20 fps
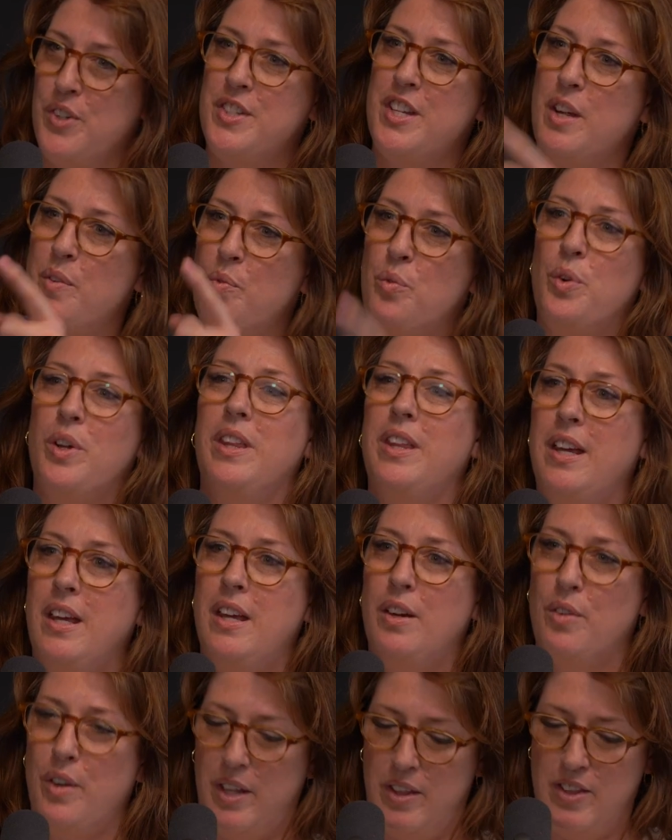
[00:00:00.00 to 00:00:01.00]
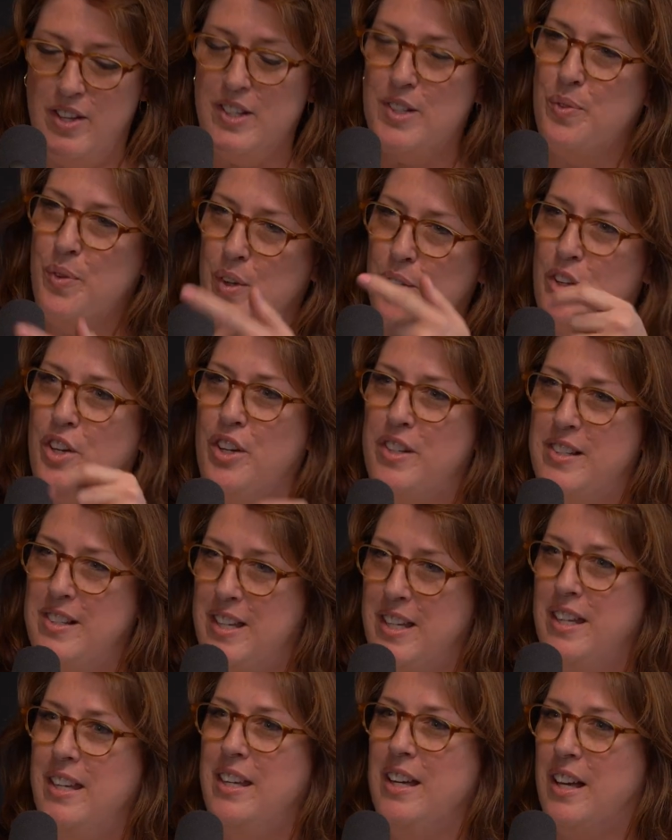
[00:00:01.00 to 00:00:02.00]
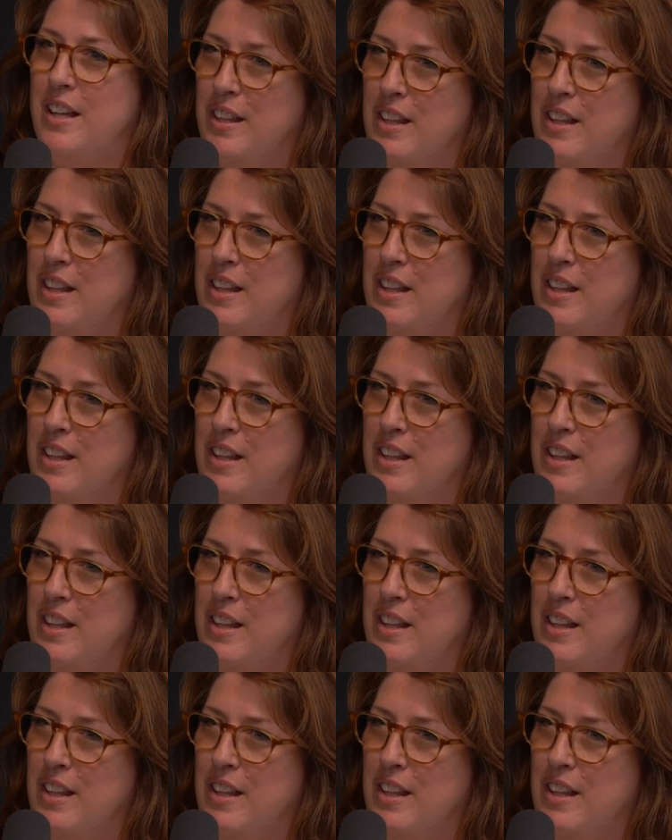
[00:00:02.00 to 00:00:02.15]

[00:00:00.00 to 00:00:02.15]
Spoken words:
first time, really in this one could see